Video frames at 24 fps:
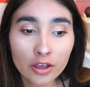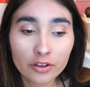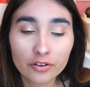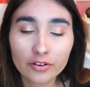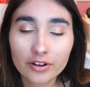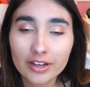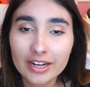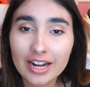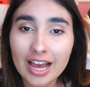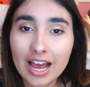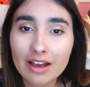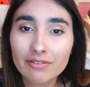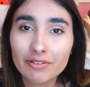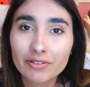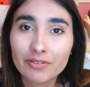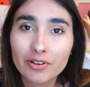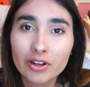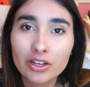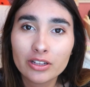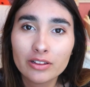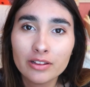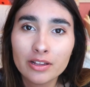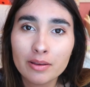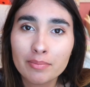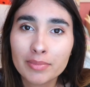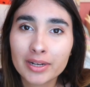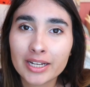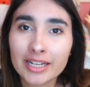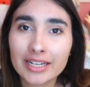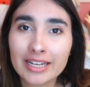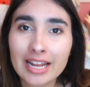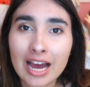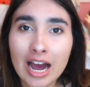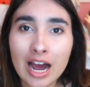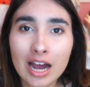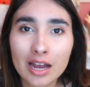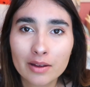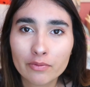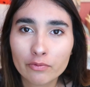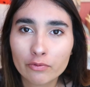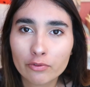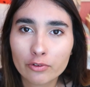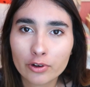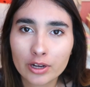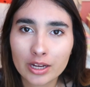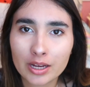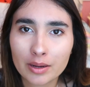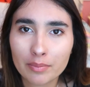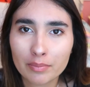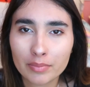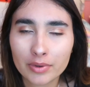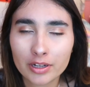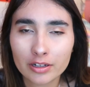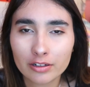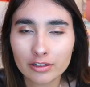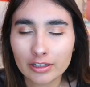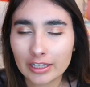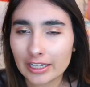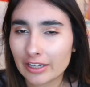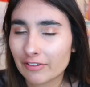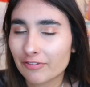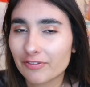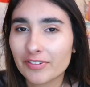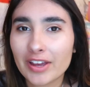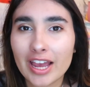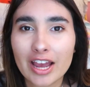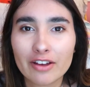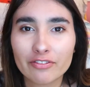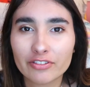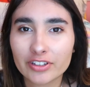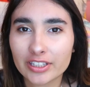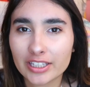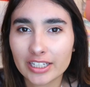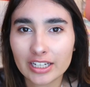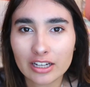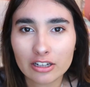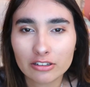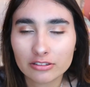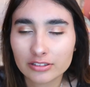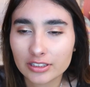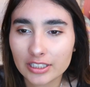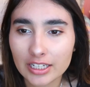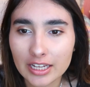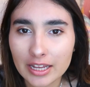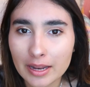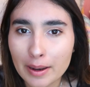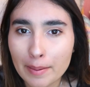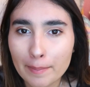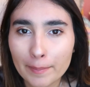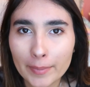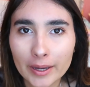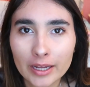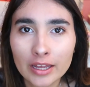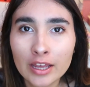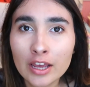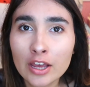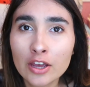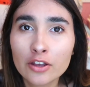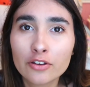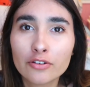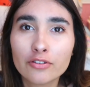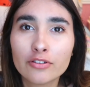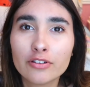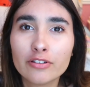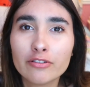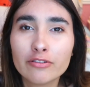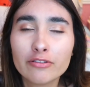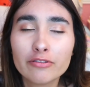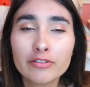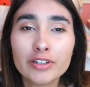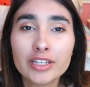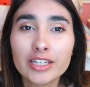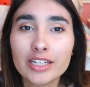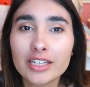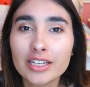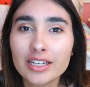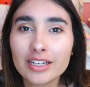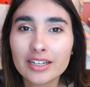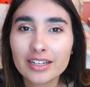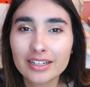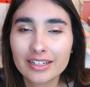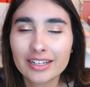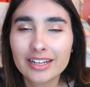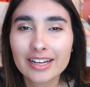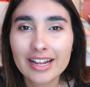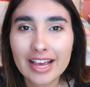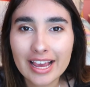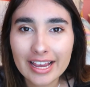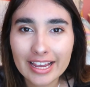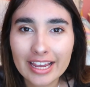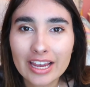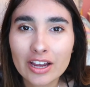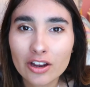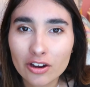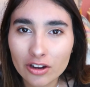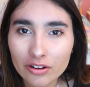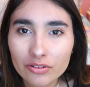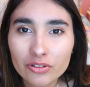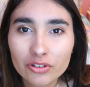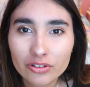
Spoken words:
you're gonna have a very limited time frame to like fit everything else in, but you need to take care